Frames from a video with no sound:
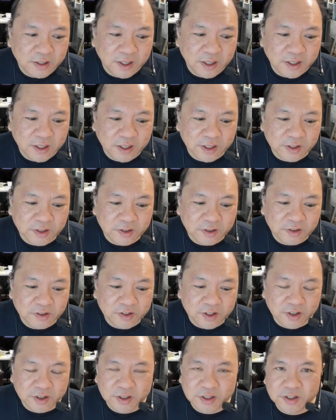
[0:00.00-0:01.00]
then can
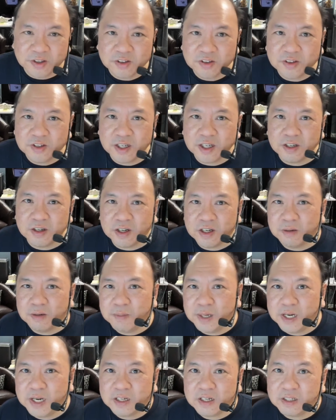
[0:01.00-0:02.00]
synchronize state
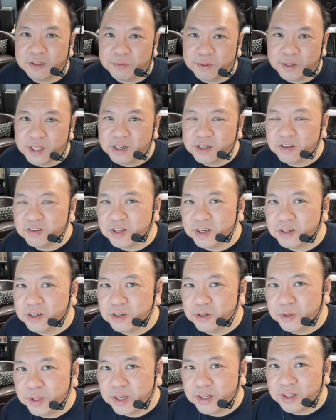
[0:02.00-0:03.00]
automatically without us
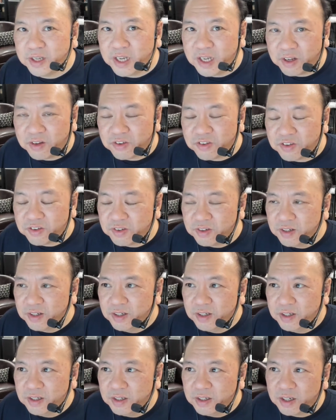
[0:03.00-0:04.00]
having to do anything else
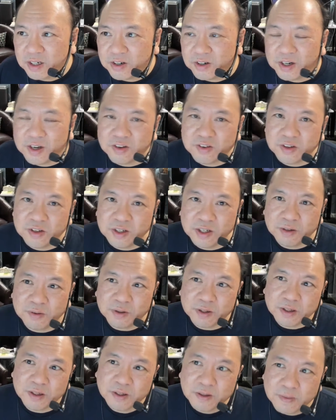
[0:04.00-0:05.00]
across the
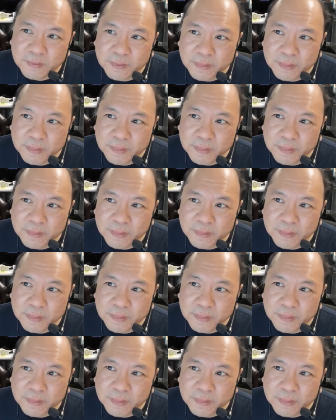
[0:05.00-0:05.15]
network.